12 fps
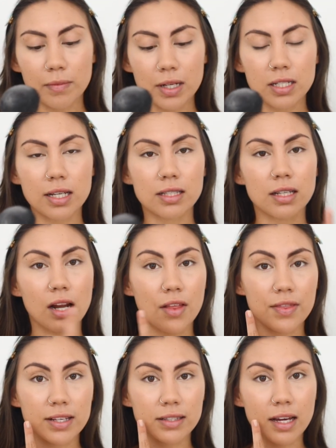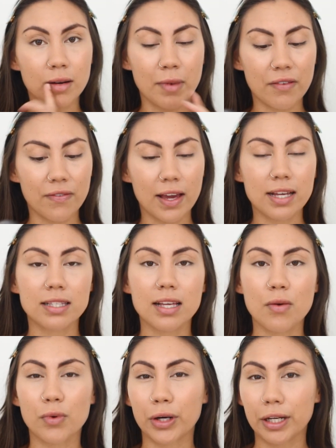I'm gonna dust it on this side of my face
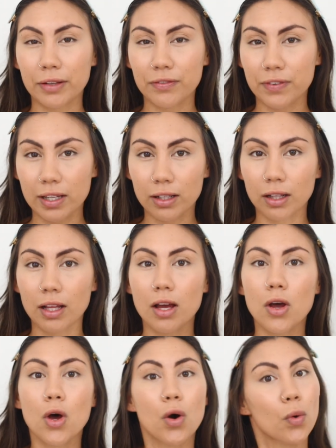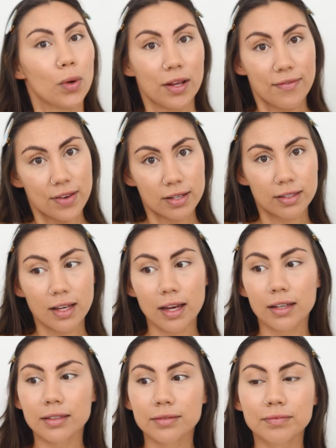and we're gonna feel what it feels
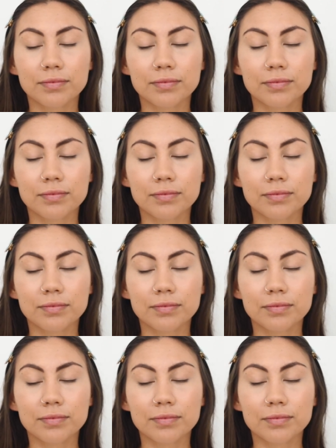like.